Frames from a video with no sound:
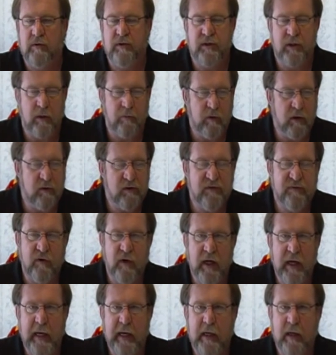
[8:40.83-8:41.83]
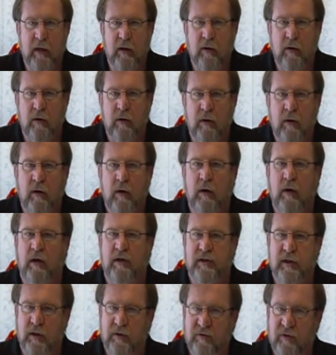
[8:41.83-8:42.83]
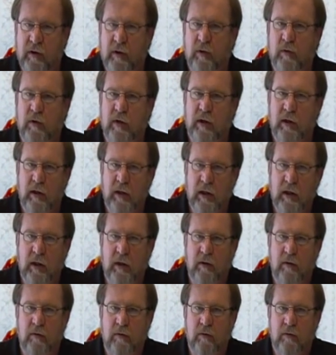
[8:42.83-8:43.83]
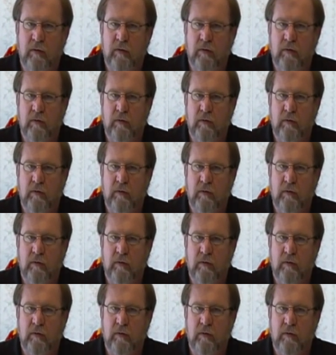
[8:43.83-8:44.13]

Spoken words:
Same goes for an atty. It's continually heating.